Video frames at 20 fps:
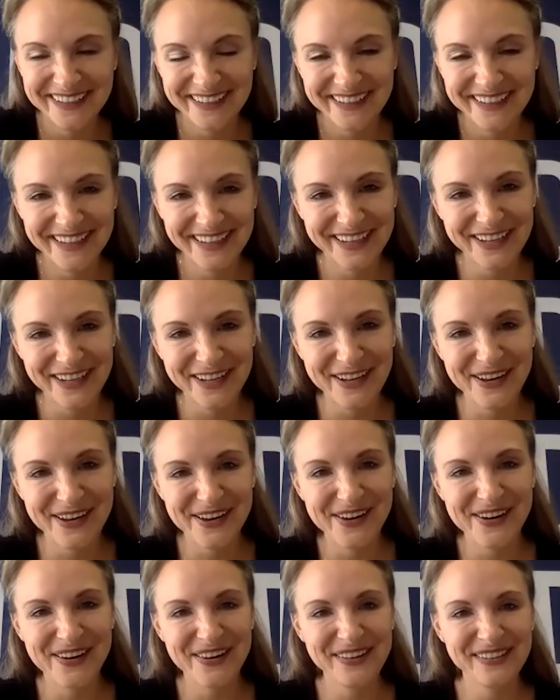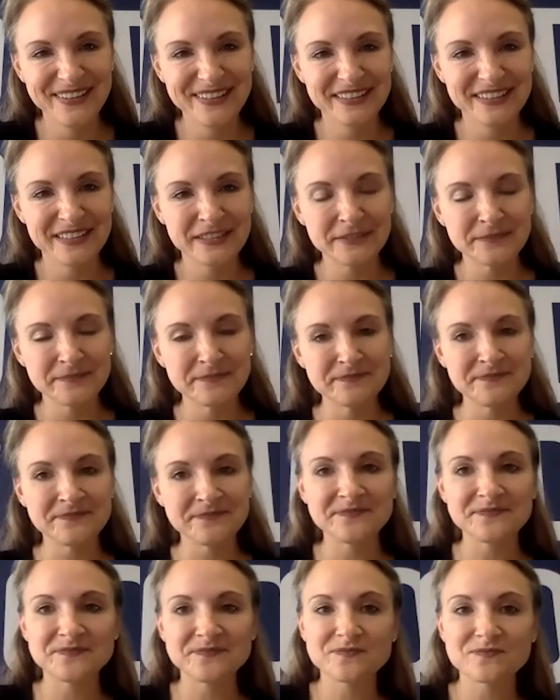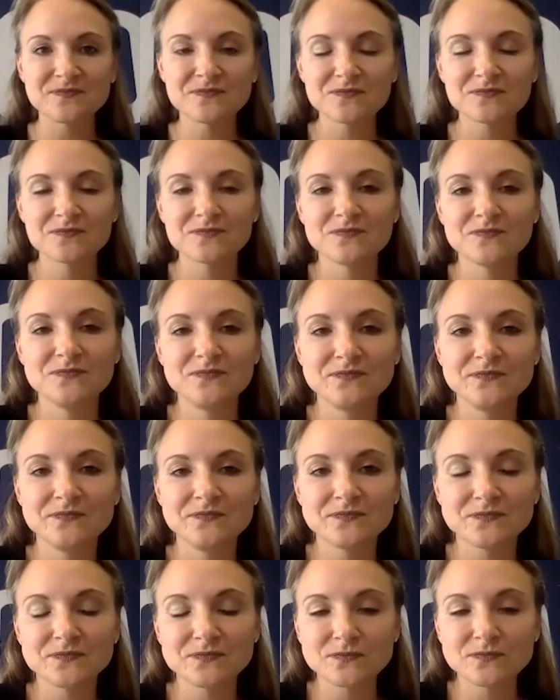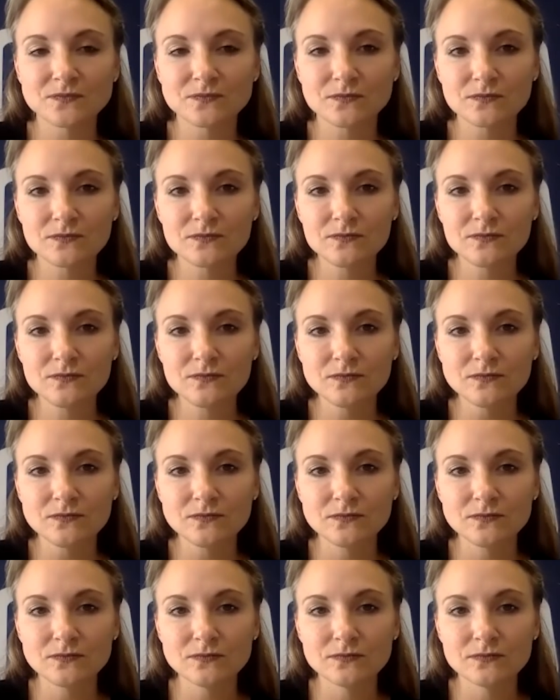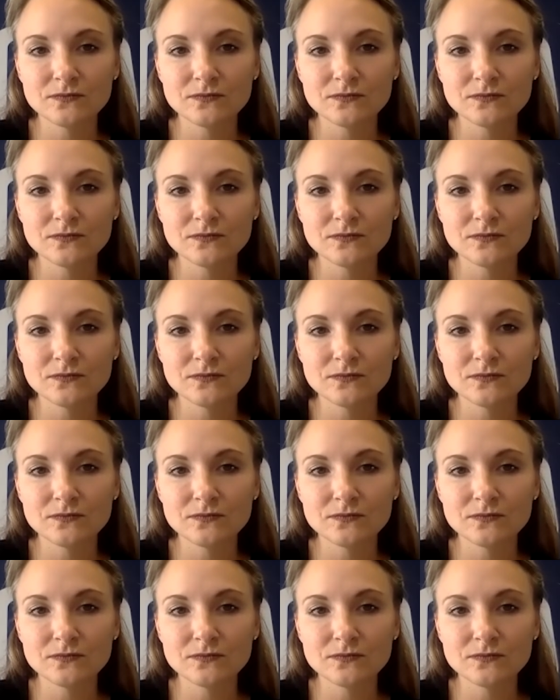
[no speech]